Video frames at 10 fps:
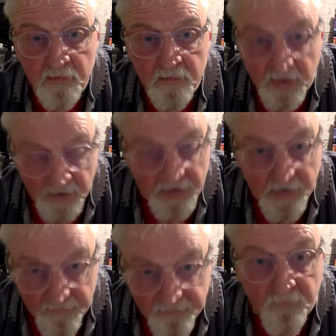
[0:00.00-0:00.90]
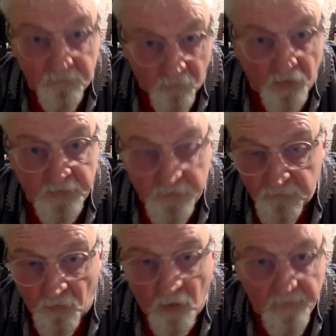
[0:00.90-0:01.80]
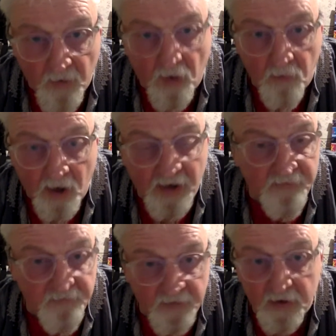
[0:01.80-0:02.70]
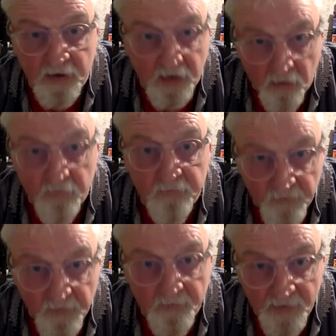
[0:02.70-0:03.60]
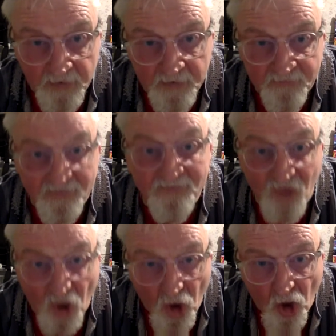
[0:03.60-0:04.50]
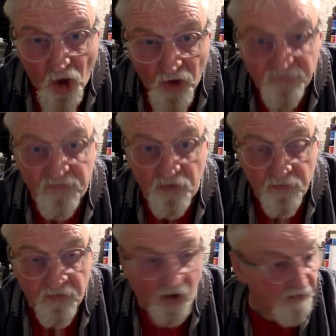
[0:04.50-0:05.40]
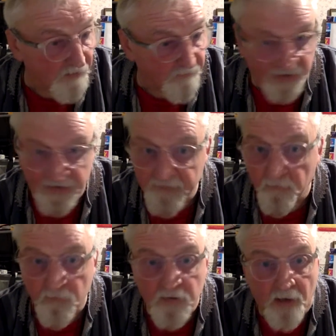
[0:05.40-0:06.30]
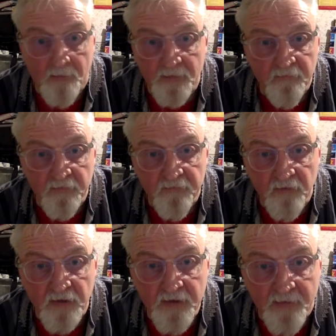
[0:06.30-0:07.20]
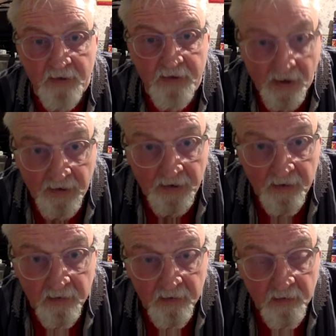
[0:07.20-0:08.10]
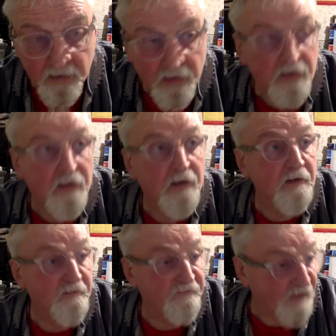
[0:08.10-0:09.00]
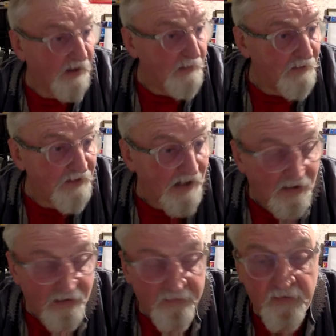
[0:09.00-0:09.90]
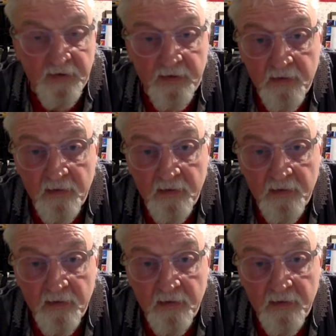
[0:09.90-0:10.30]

Get it? If you tried to drive it away, she can go to the police. It's her scooter, and the police will come and retrieve it. Get it? Same analogy.